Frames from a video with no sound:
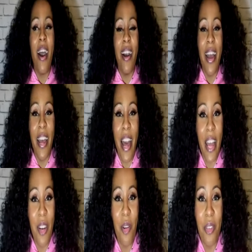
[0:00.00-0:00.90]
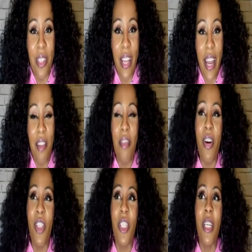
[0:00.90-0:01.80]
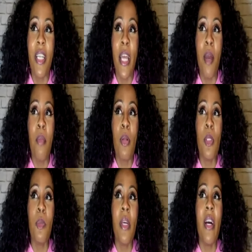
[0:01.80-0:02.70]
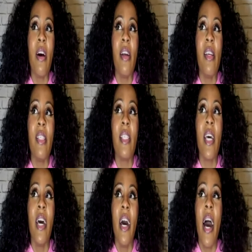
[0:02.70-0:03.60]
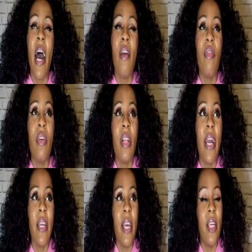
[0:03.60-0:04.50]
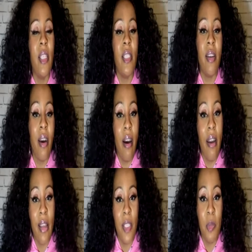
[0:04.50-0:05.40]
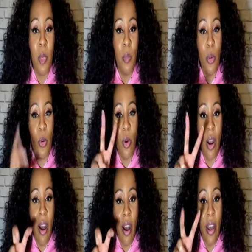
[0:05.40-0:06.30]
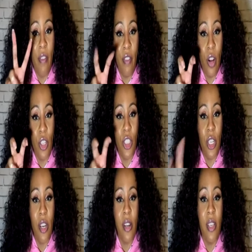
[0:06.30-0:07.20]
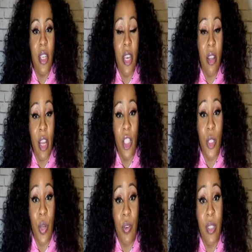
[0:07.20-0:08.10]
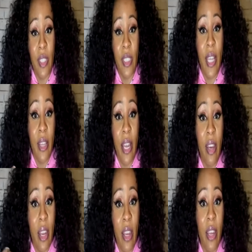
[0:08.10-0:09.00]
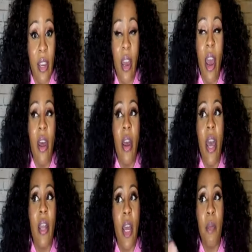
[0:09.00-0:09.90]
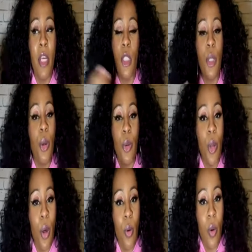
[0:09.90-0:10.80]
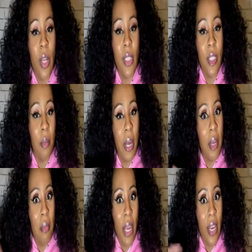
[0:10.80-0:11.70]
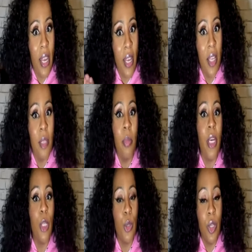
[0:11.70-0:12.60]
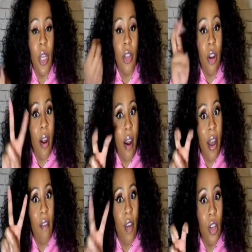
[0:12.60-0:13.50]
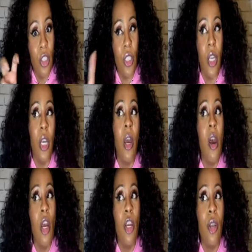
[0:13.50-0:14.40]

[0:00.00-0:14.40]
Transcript: I, I don't like functioning labels because I feel like it denies people who are high functioning to get like services that they need. And like, because you don't know what somebody may need because you think they're high functioning. You